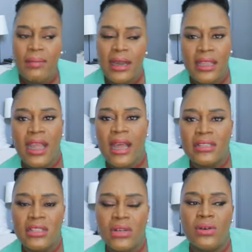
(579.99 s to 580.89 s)
But yeah,
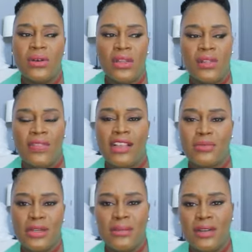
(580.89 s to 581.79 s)
so that's
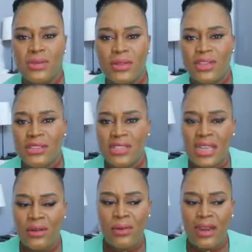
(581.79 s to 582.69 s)
pretty much what they're
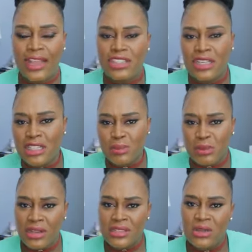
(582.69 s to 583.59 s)
saying, what I should
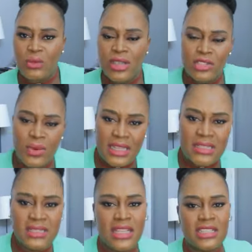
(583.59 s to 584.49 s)
experience in week
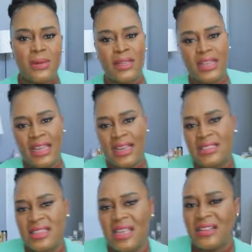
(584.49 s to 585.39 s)
26. But like I
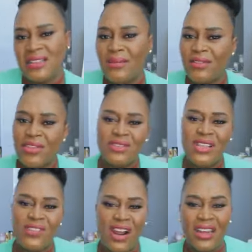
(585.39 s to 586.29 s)
said, some of those
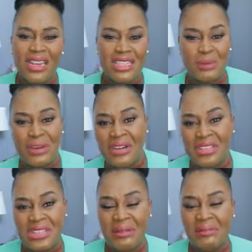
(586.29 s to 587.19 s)
I've already
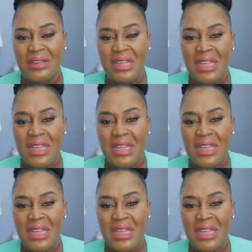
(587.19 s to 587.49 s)
experienced them.